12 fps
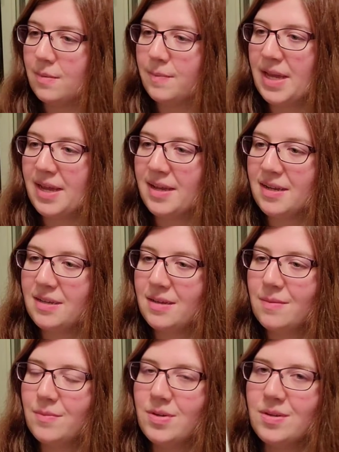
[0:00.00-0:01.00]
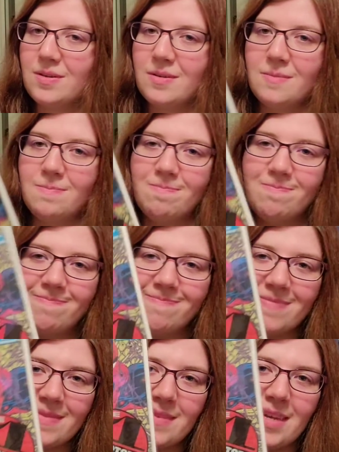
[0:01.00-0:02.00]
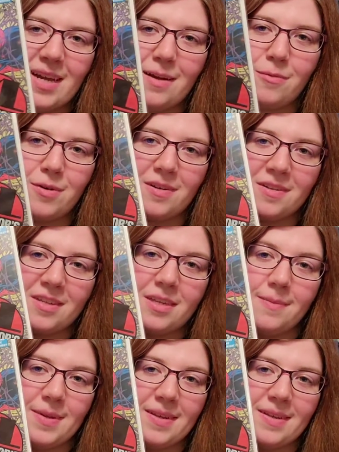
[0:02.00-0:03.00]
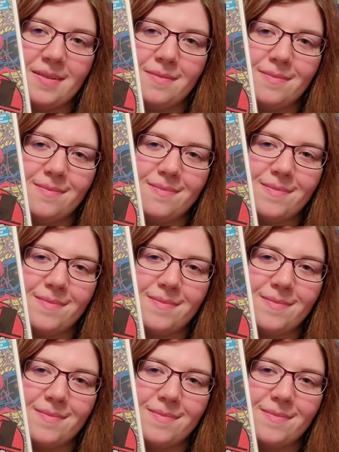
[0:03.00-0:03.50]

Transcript: bag, but I wanted to keep it in